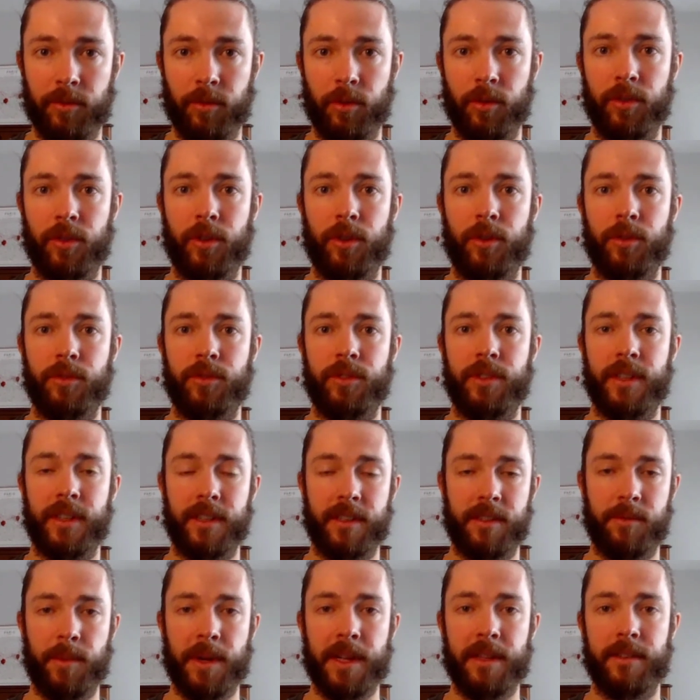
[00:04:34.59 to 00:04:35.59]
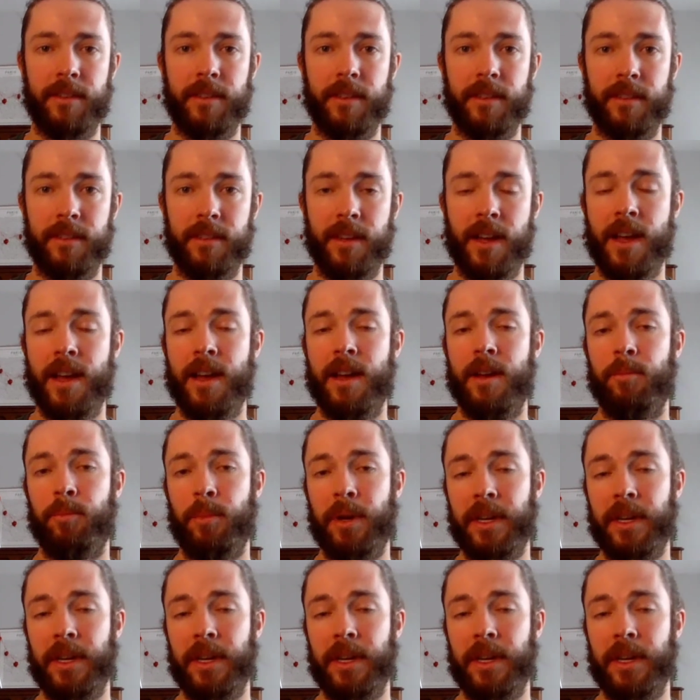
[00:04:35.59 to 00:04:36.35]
for those expenses